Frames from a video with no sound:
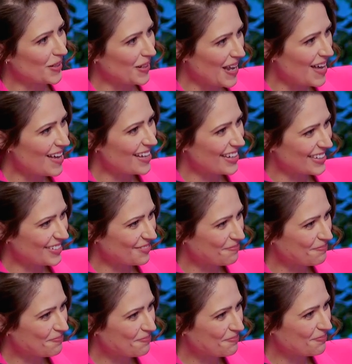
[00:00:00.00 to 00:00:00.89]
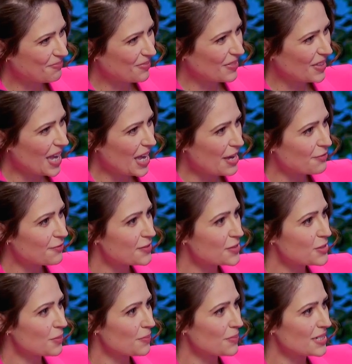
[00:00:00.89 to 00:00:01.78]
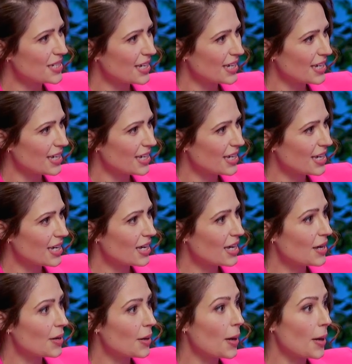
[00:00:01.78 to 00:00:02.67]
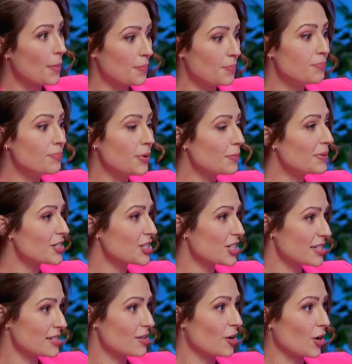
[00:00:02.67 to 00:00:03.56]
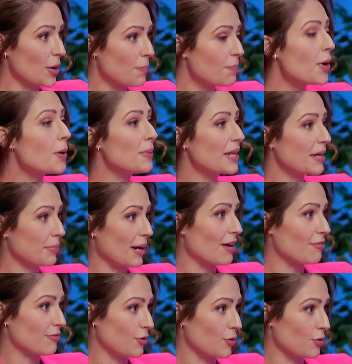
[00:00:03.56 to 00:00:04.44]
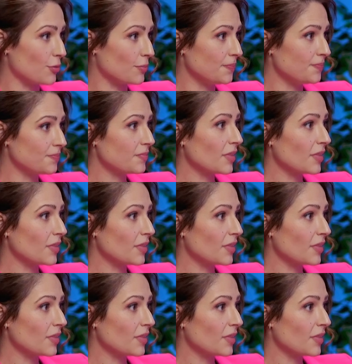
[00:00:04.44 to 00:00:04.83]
lie? If somebody uh, publishes on a public platform